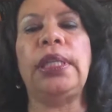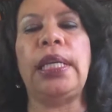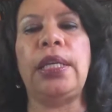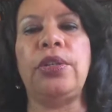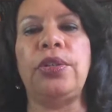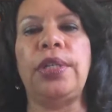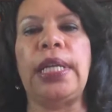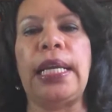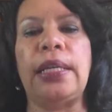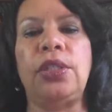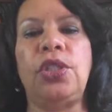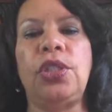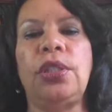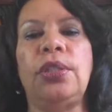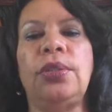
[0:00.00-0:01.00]

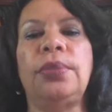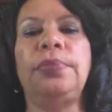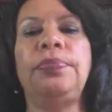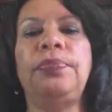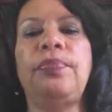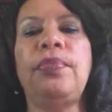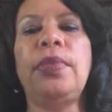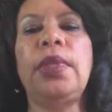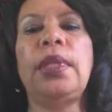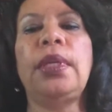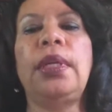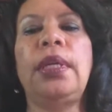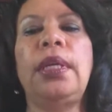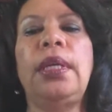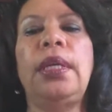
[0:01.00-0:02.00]
International.
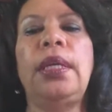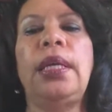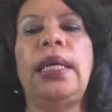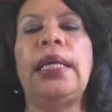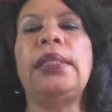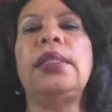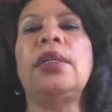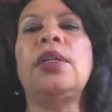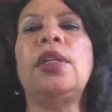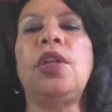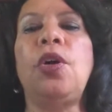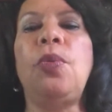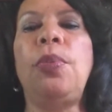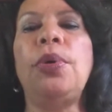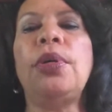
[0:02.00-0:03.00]
As a
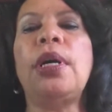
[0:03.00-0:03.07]
global